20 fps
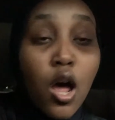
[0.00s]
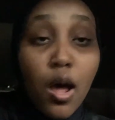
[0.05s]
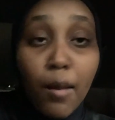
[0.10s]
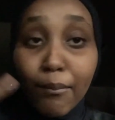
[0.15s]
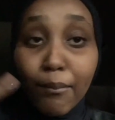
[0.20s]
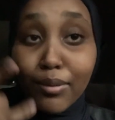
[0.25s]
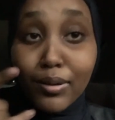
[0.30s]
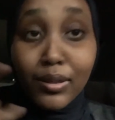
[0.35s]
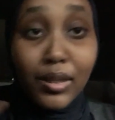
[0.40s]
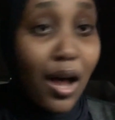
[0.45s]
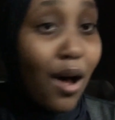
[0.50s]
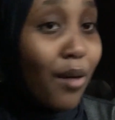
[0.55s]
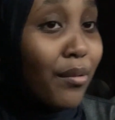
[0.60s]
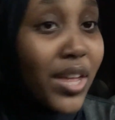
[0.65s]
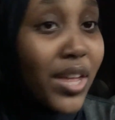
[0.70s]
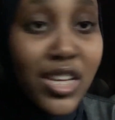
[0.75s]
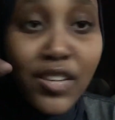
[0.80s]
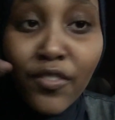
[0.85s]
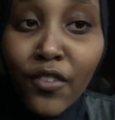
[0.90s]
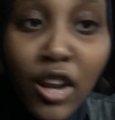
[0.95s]
blow
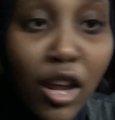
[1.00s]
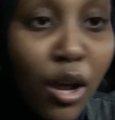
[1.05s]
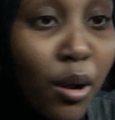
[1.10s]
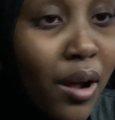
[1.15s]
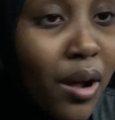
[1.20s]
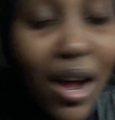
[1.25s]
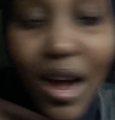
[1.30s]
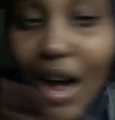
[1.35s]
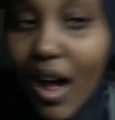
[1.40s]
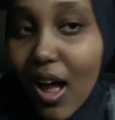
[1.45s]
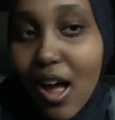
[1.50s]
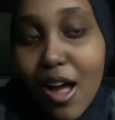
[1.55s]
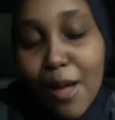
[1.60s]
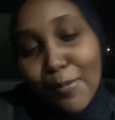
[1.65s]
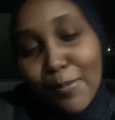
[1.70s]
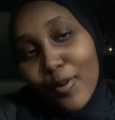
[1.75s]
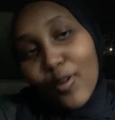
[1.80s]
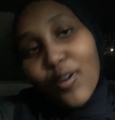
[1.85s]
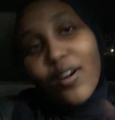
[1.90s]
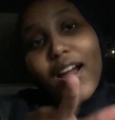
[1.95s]
this video up
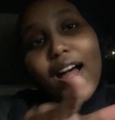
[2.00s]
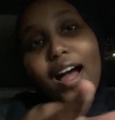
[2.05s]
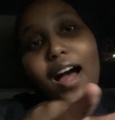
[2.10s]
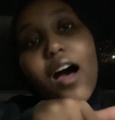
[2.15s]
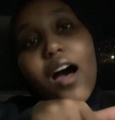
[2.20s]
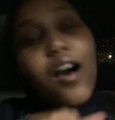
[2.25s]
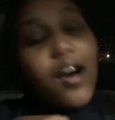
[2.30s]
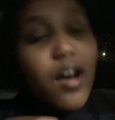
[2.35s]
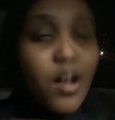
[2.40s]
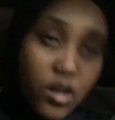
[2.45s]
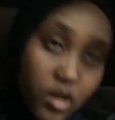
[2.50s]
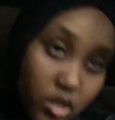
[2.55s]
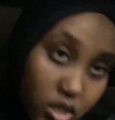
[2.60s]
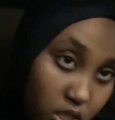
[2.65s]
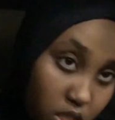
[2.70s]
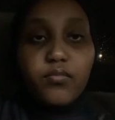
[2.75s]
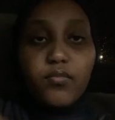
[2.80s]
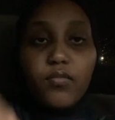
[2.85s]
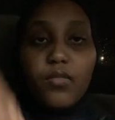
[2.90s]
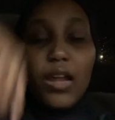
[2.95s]
or
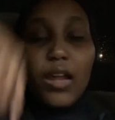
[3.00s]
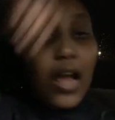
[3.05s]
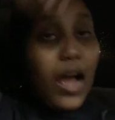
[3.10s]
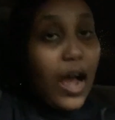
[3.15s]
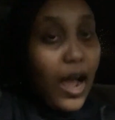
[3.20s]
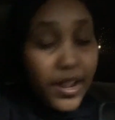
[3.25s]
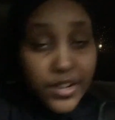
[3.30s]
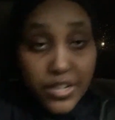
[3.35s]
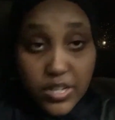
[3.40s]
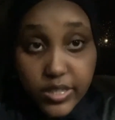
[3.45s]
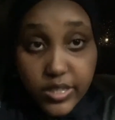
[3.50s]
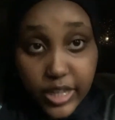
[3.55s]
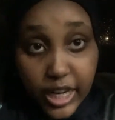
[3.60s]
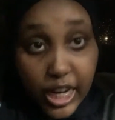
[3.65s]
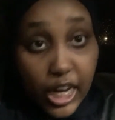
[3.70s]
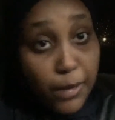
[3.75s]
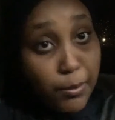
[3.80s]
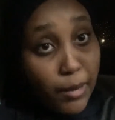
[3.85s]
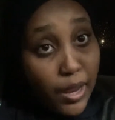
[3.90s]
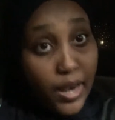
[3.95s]
else. I just
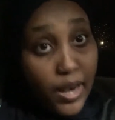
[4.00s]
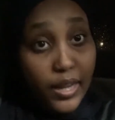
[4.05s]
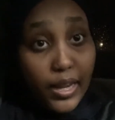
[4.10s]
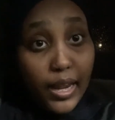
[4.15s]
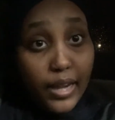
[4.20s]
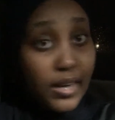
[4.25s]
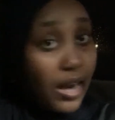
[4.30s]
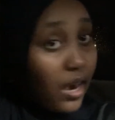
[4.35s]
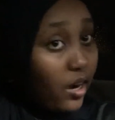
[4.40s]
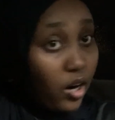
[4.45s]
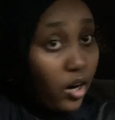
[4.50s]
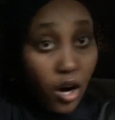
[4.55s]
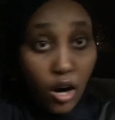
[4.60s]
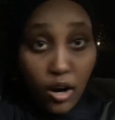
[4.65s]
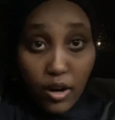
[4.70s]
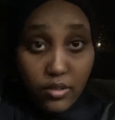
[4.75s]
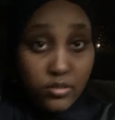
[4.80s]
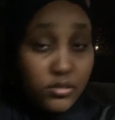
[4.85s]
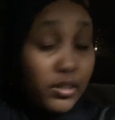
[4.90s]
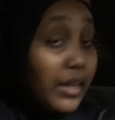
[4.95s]
keep getting kicked out of
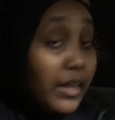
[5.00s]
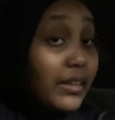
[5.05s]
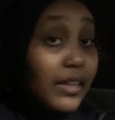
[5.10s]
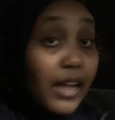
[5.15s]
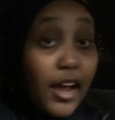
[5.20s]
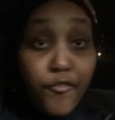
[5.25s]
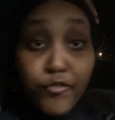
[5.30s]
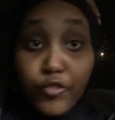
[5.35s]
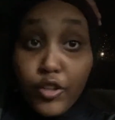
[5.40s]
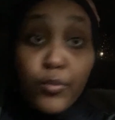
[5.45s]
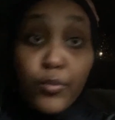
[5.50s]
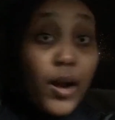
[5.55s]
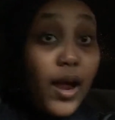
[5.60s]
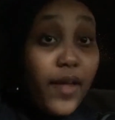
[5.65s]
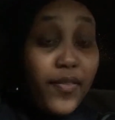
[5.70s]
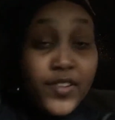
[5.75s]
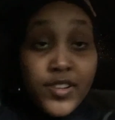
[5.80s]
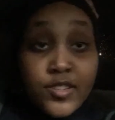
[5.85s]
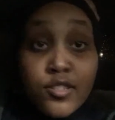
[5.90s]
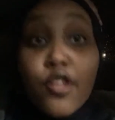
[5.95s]
cars, like left and right.
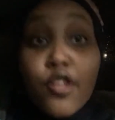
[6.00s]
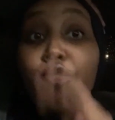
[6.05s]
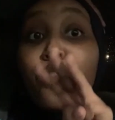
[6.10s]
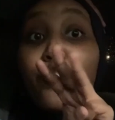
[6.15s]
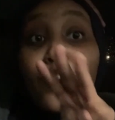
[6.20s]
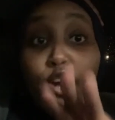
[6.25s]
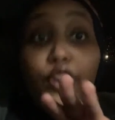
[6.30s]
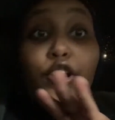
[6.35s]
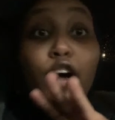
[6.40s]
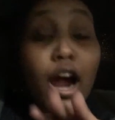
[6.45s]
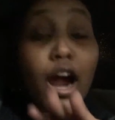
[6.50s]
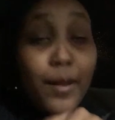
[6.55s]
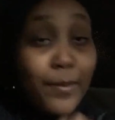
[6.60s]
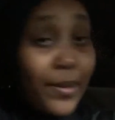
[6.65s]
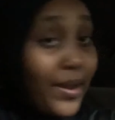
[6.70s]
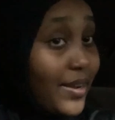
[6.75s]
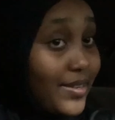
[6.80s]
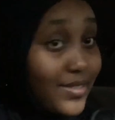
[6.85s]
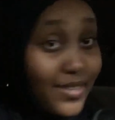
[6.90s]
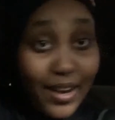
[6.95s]
This is the third car I've
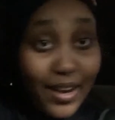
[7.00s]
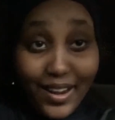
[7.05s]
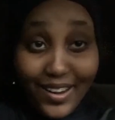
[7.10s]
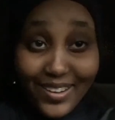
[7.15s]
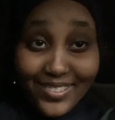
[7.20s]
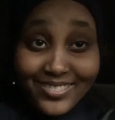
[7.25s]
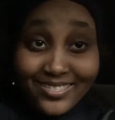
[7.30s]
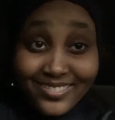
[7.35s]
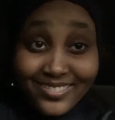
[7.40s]
been in today.